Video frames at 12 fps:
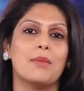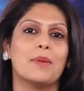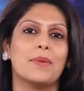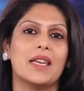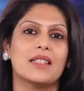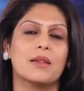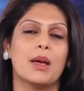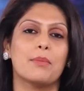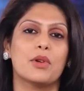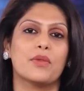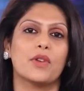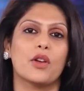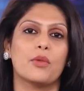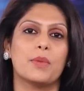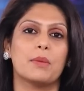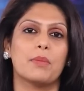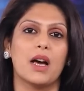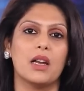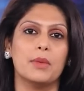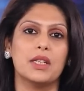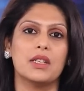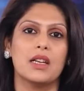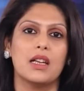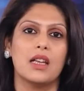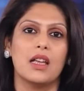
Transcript: MEP is a member of European Parliament.